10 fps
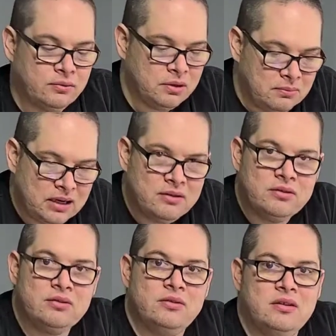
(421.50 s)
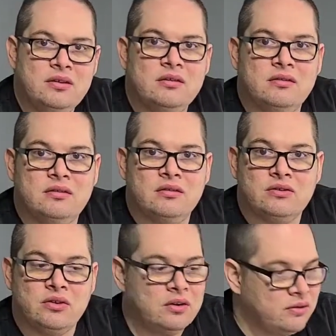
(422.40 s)
someone to make your tortillas.
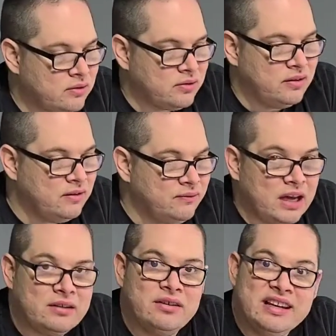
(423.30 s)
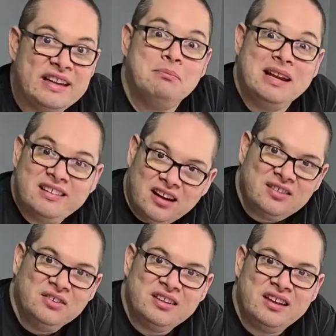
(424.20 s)
Start a tortilla factory and then make
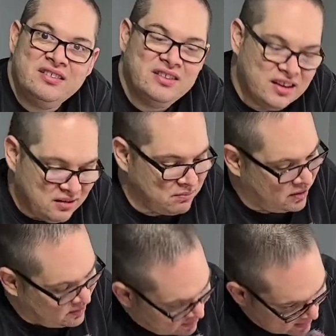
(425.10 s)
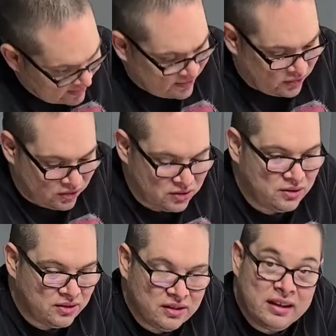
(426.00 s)
tacos out of them. That's how you
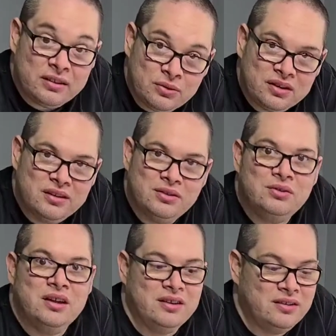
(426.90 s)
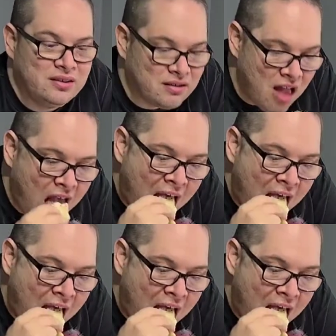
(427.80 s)
do it. That's what they do down here.